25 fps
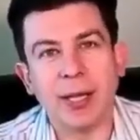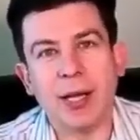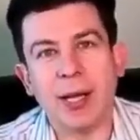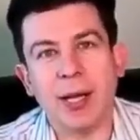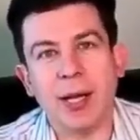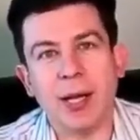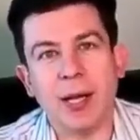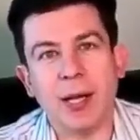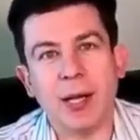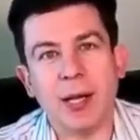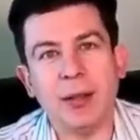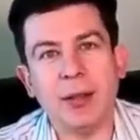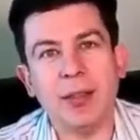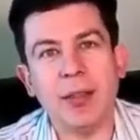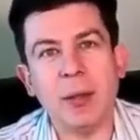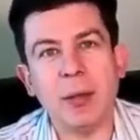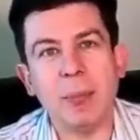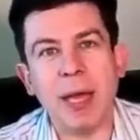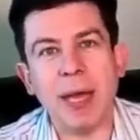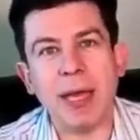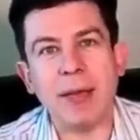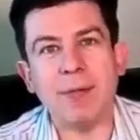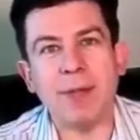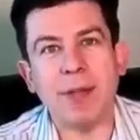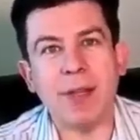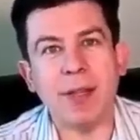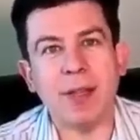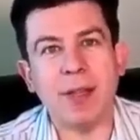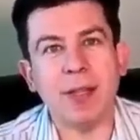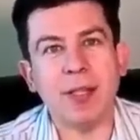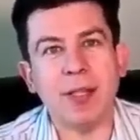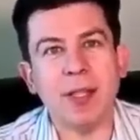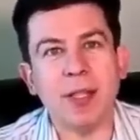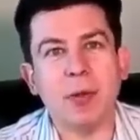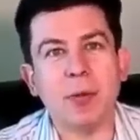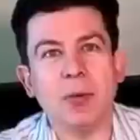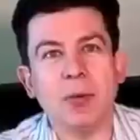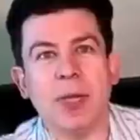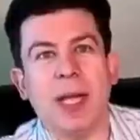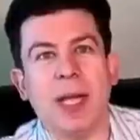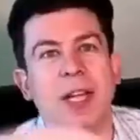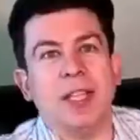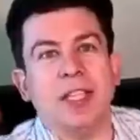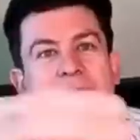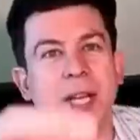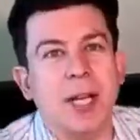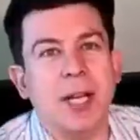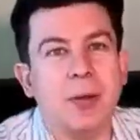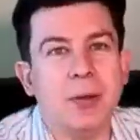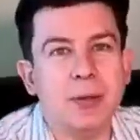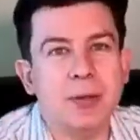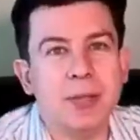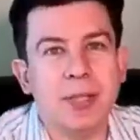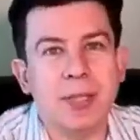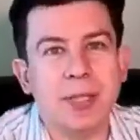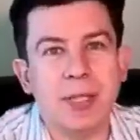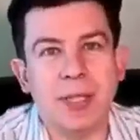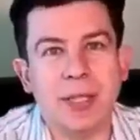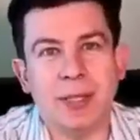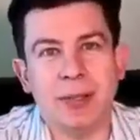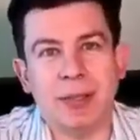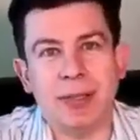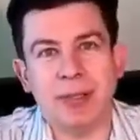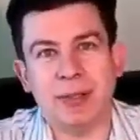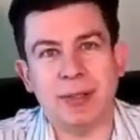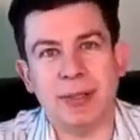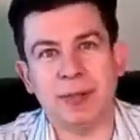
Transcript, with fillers: Uh, they may even, you know, lash out if,